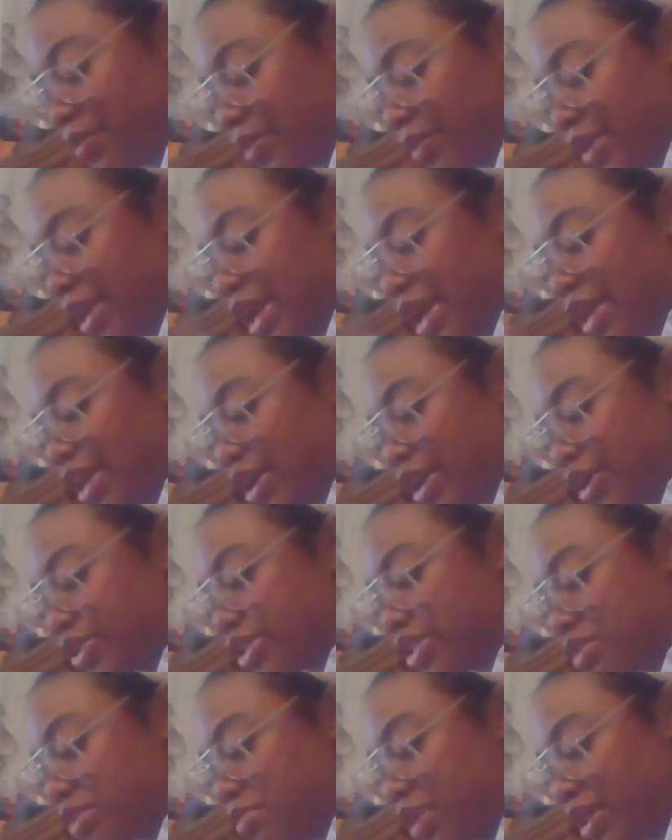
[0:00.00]
Gaining her
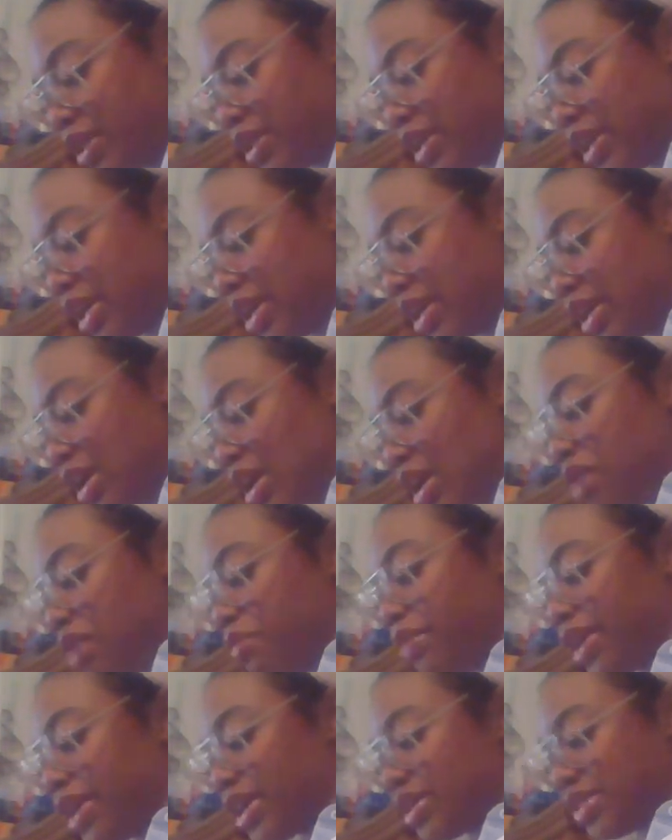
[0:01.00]
stability,
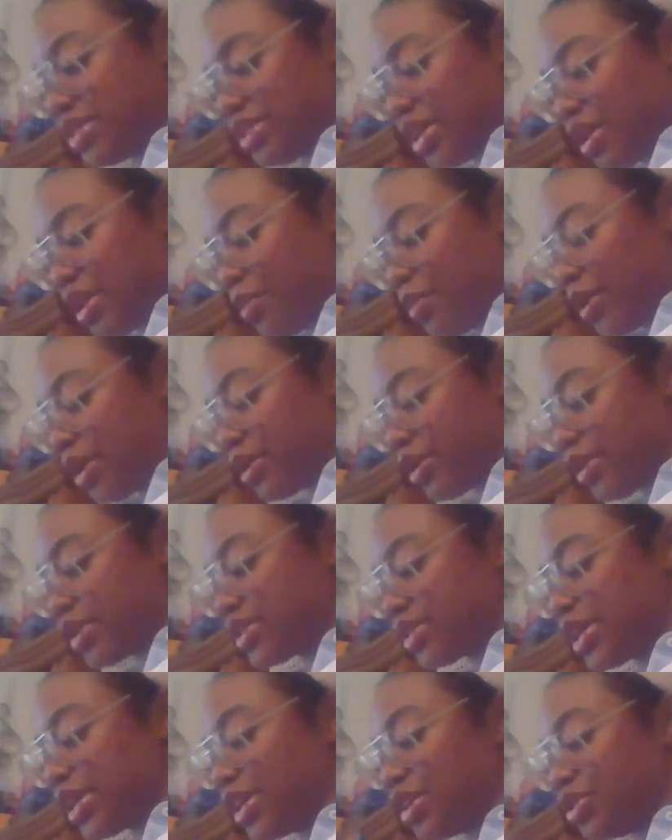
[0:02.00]
making steady
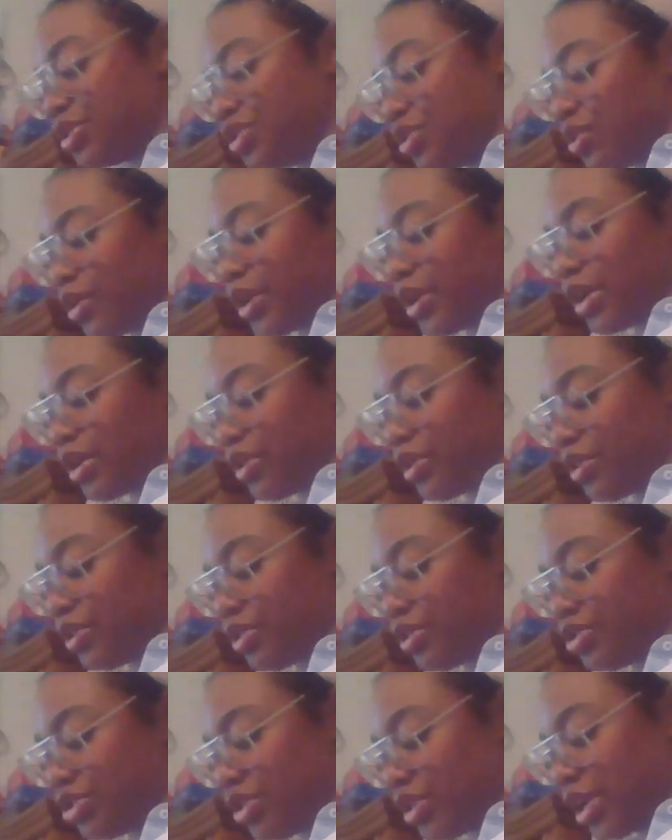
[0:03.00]
progress, and enduring on
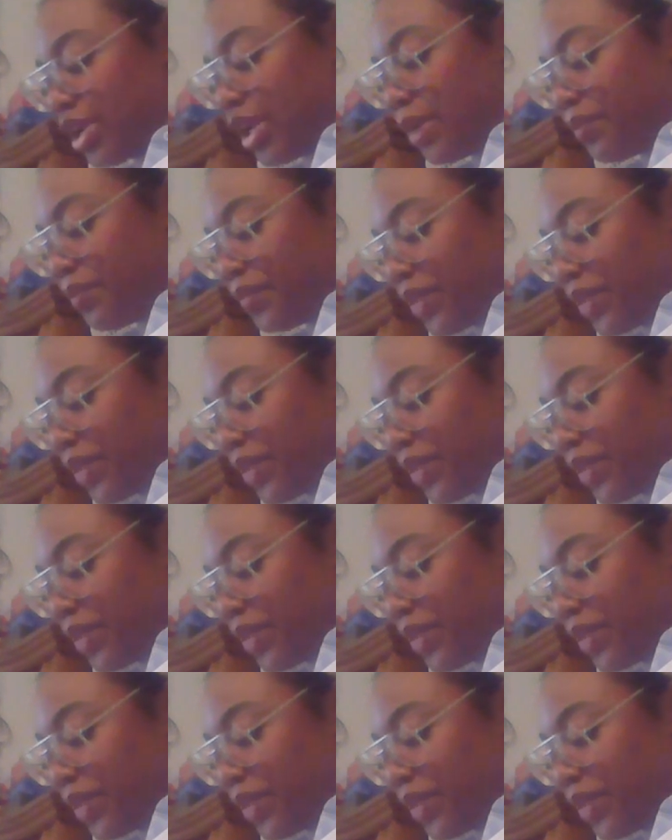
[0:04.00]
her journey.